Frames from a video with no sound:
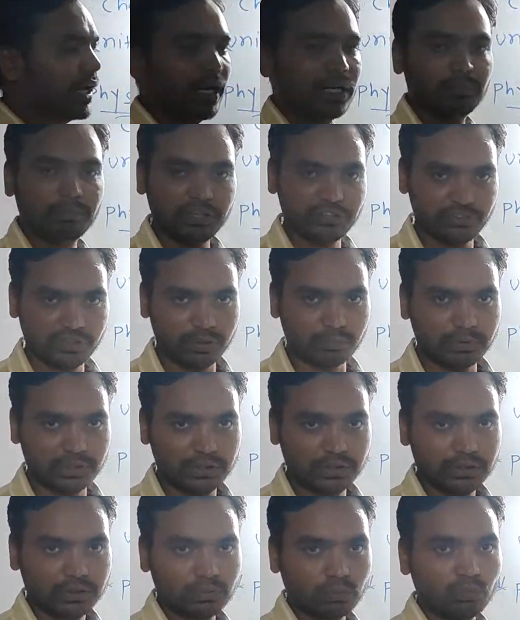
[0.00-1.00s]
and
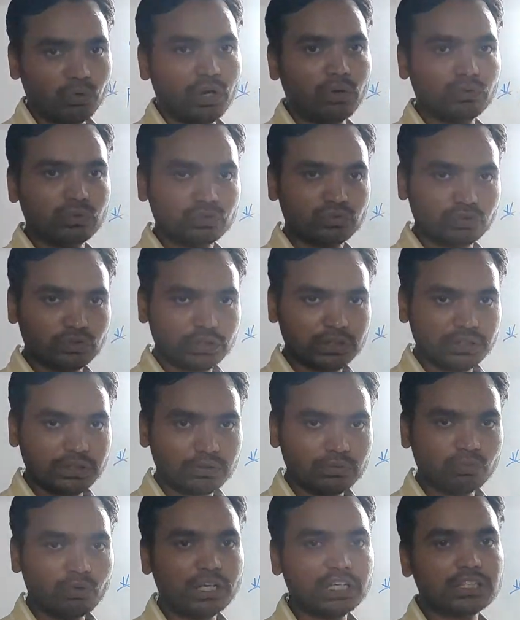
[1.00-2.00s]
measurement. We have to see
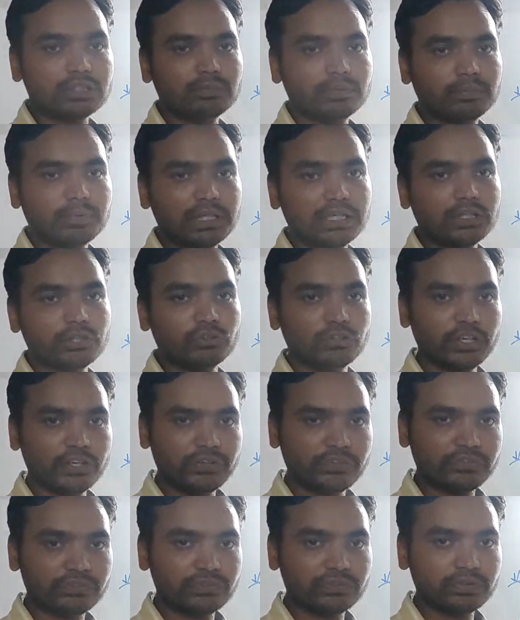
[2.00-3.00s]
what is meant by the
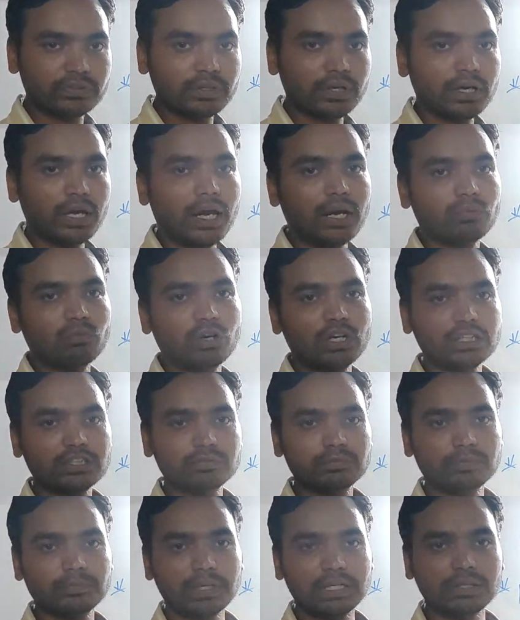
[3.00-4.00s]
units and what
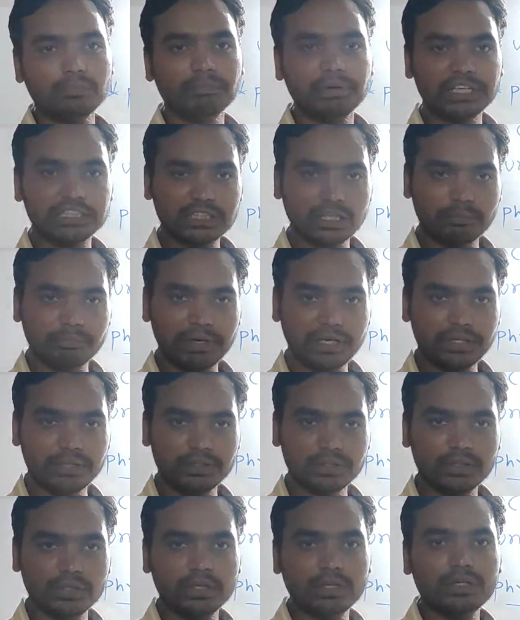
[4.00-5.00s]
is meant by the measurement,
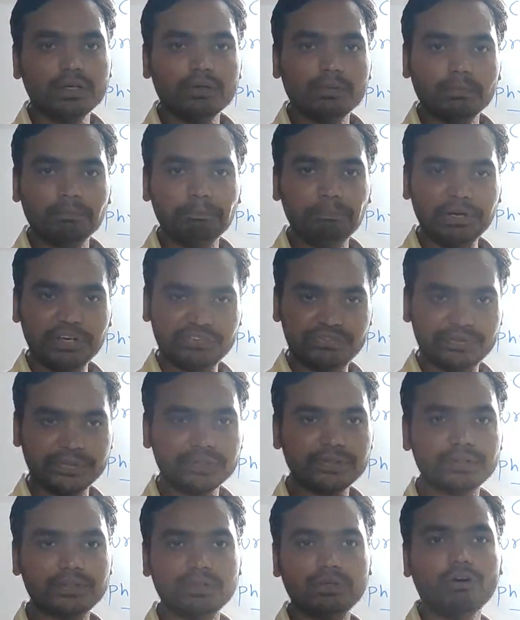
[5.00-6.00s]

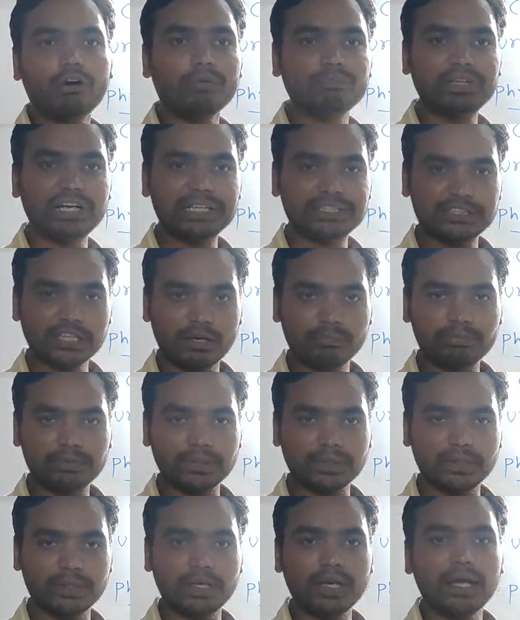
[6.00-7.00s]
basic of that
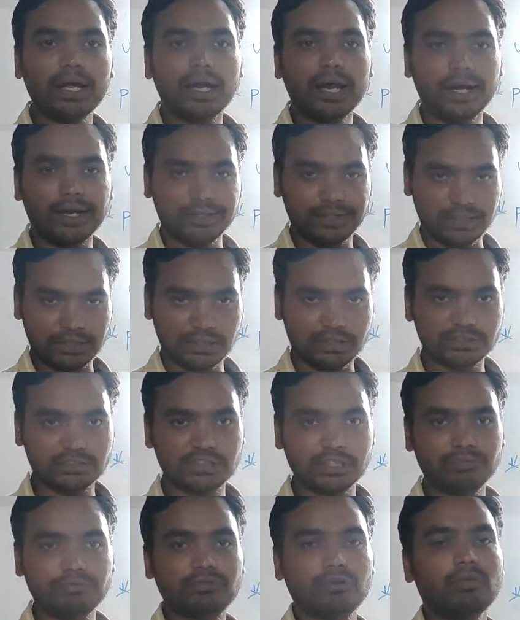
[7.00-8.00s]
chapter and the
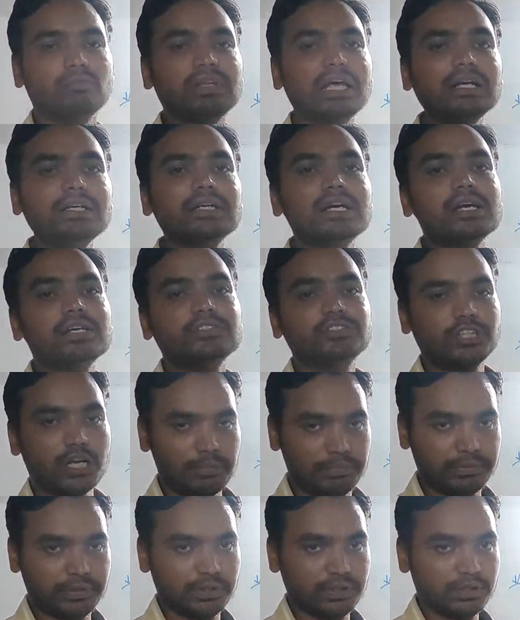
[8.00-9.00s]
concept from that
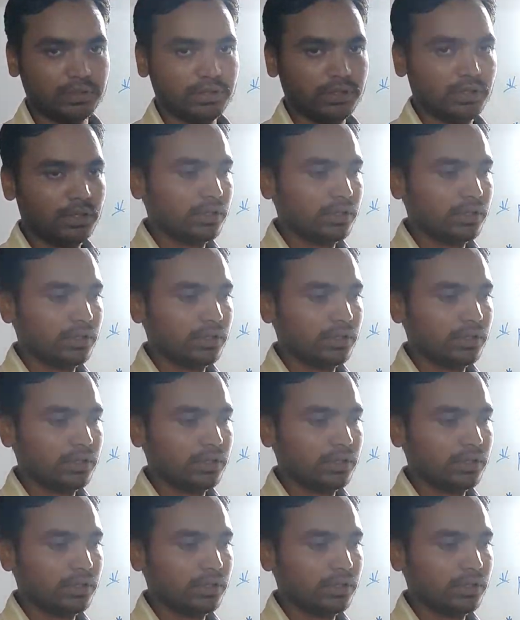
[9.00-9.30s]
chapter.